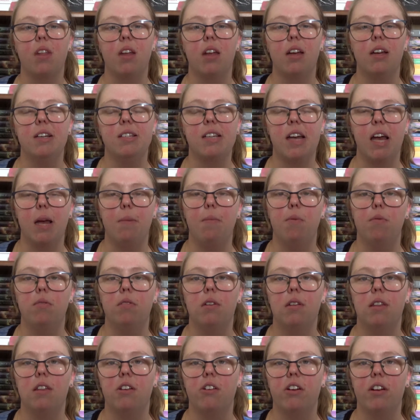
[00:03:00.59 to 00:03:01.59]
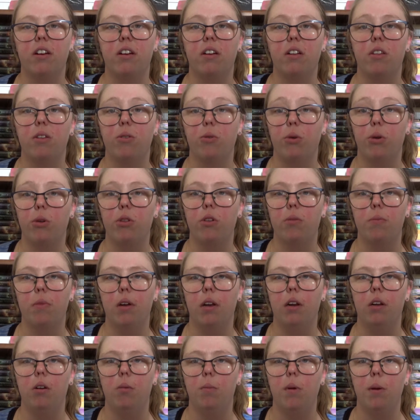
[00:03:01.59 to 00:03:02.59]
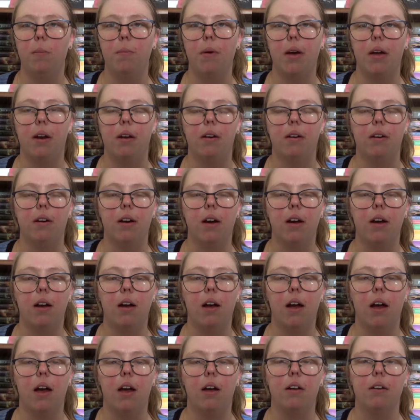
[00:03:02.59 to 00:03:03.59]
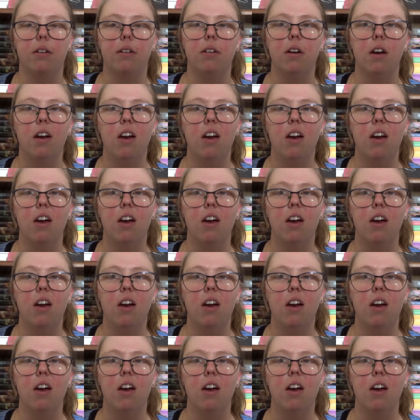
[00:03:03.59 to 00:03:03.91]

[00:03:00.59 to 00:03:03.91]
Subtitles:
is able to think through them a little bit better, and